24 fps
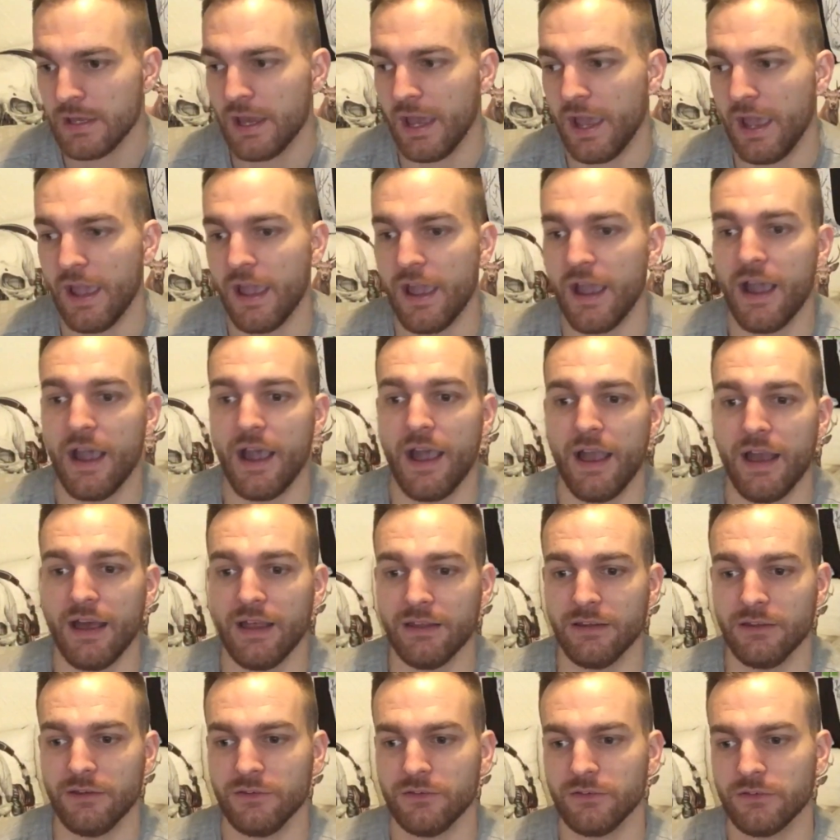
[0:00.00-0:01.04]

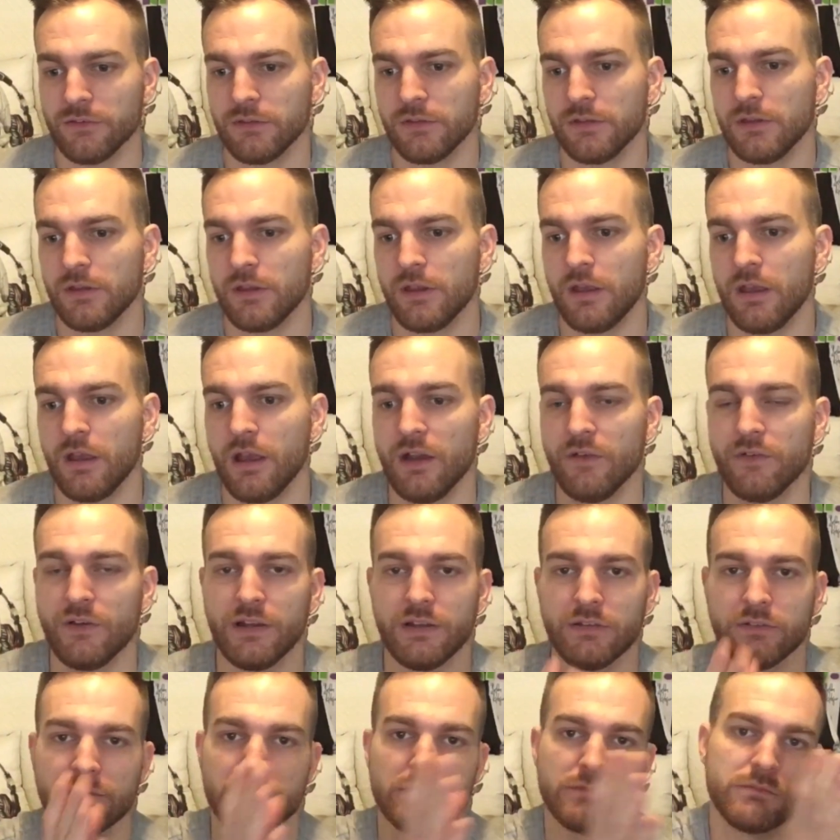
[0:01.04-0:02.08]
And I've
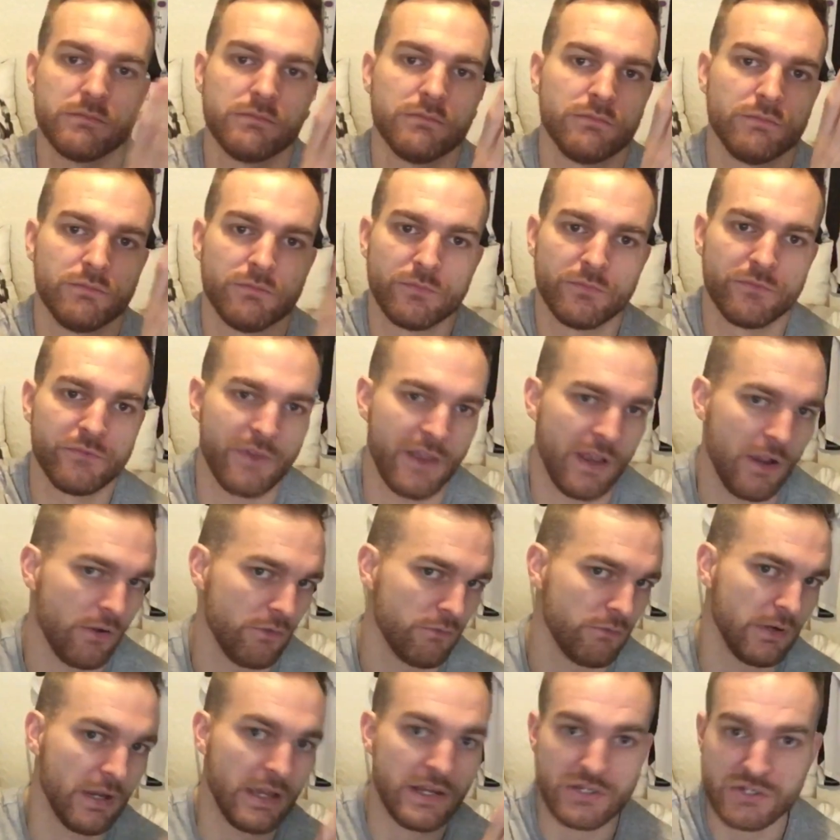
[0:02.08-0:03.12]
had failed
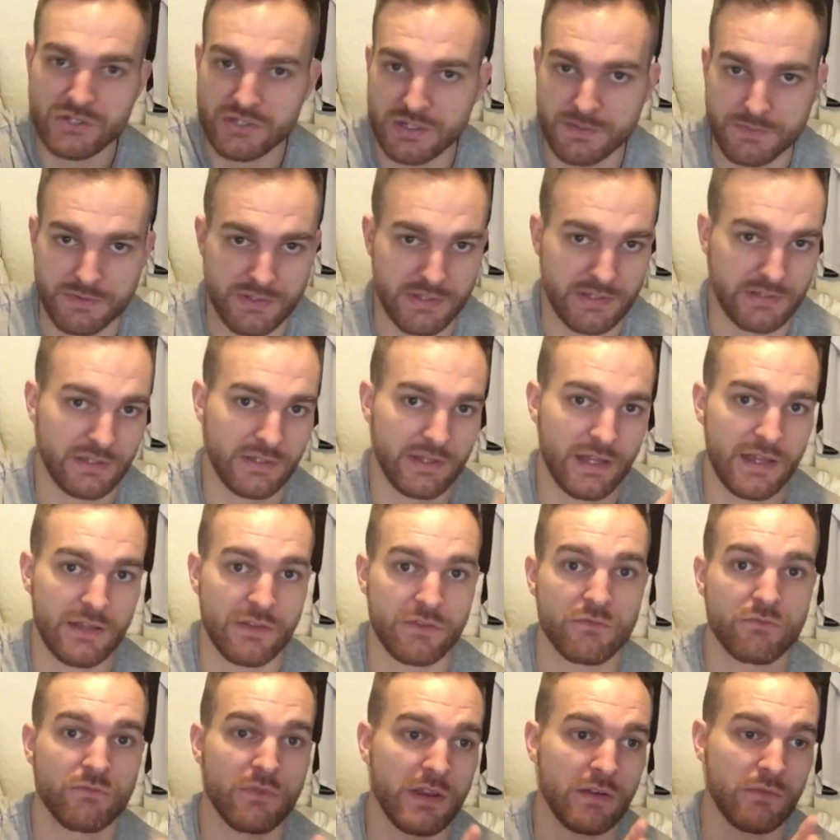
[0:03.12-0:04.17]
relationships and things like that
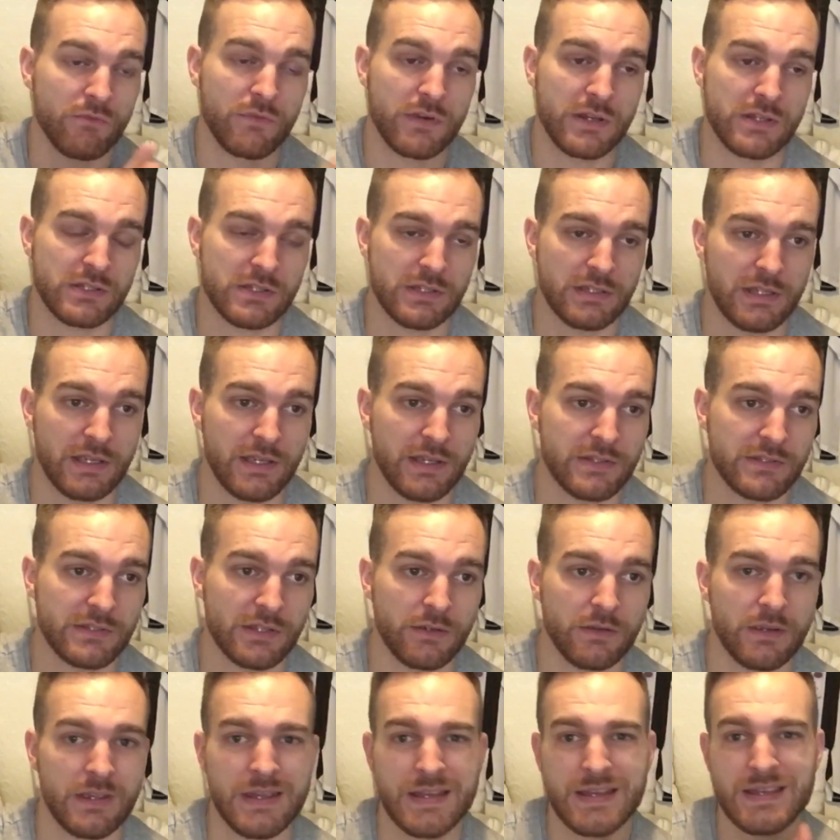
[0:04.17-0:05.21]
in recent years.
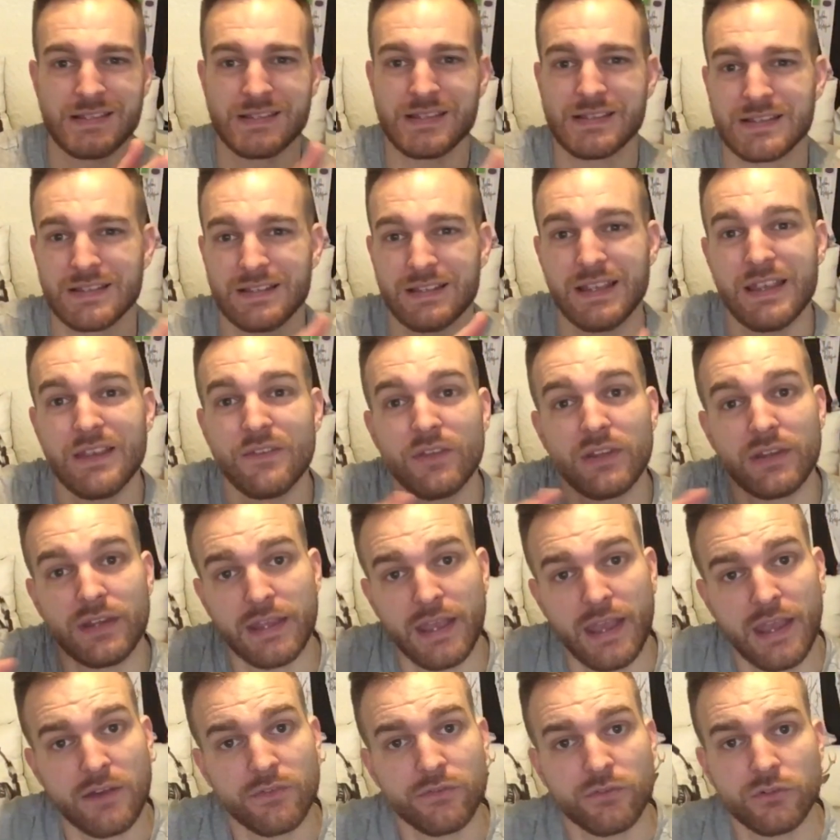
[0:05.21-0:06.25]
So since leaving the
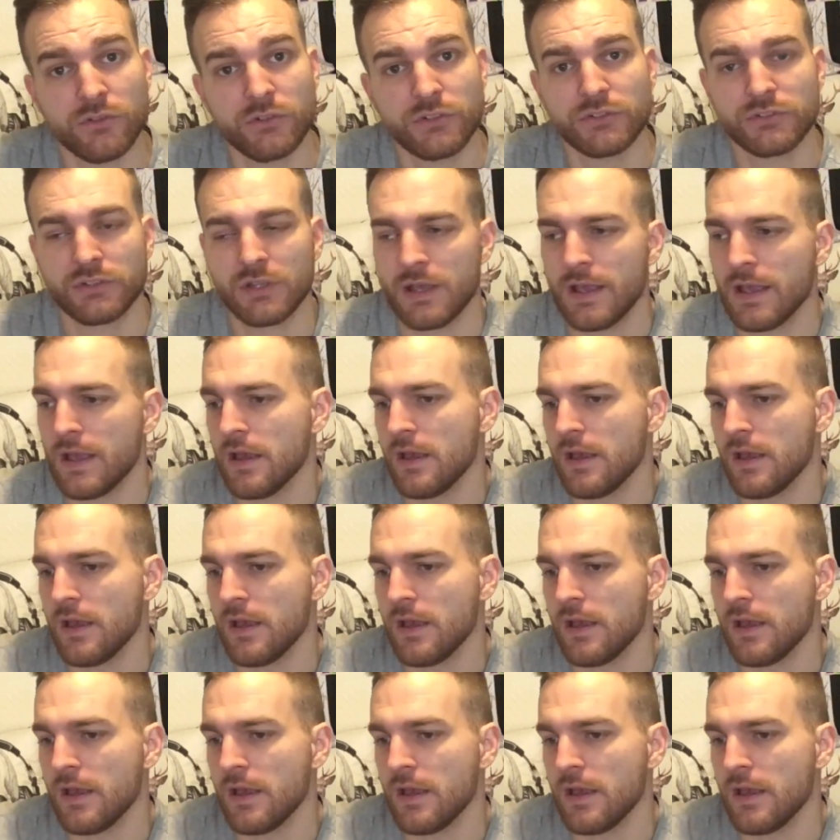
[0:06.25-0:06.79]
Air Force,